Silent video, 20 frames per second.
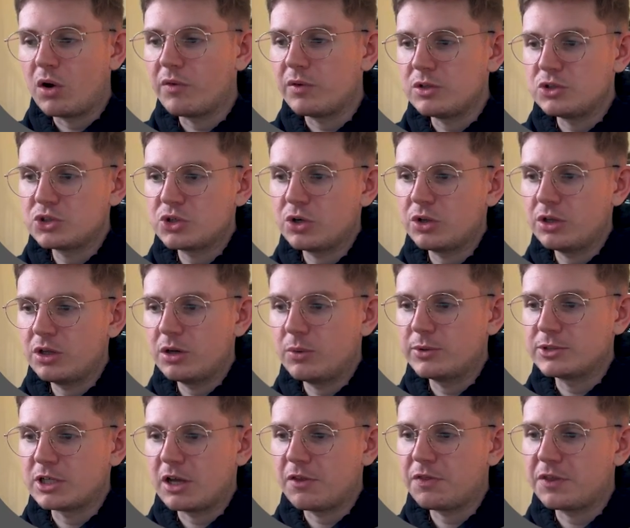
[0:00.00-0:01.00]
orange colour,
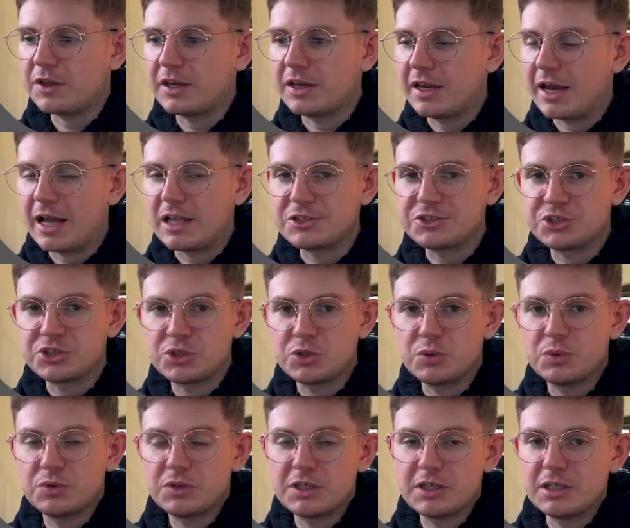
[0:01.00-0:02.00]
which I think adds
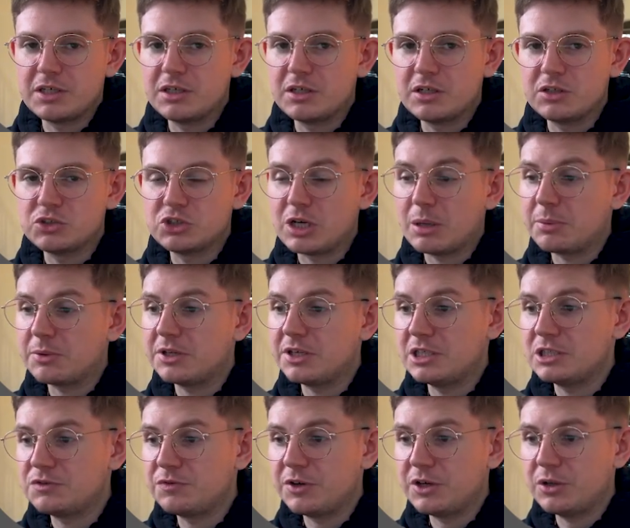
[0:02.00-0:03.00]
to the
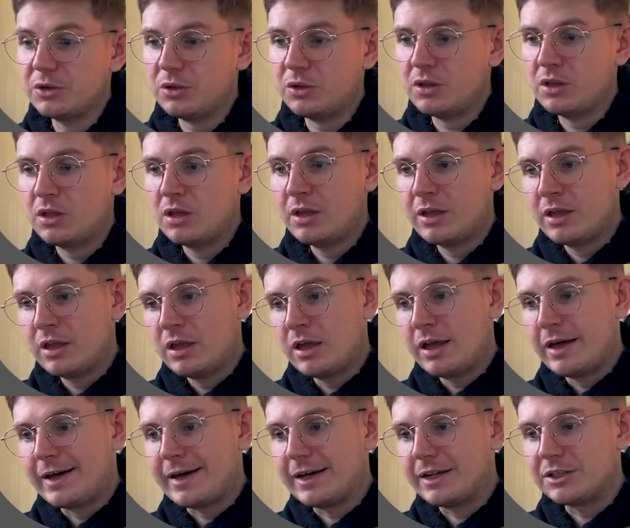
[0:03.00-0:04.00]
Japanese feel,
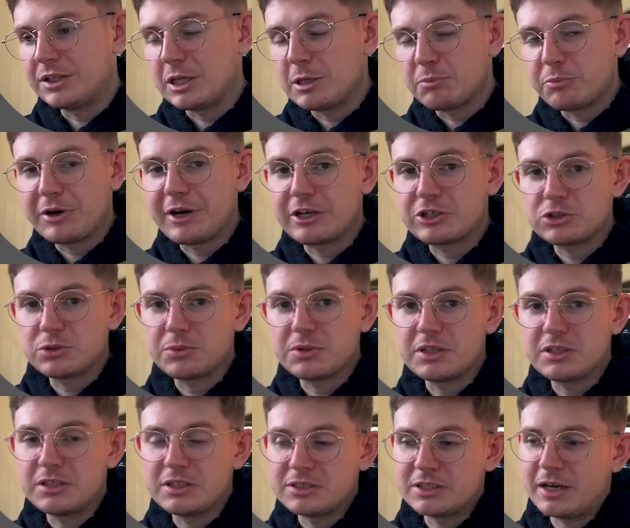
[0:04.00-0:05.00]
and it breaks up
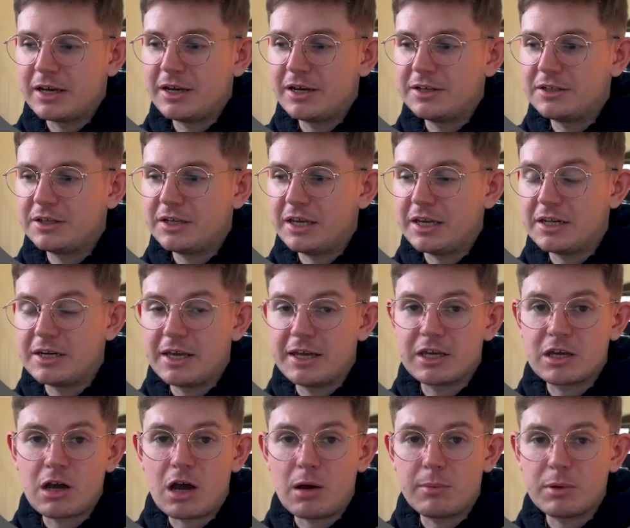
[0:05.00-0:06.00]
the design in a
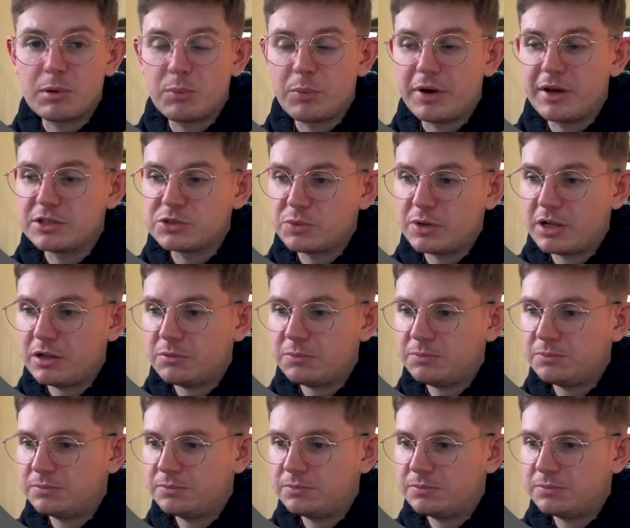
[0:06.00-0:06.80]
calming way as well.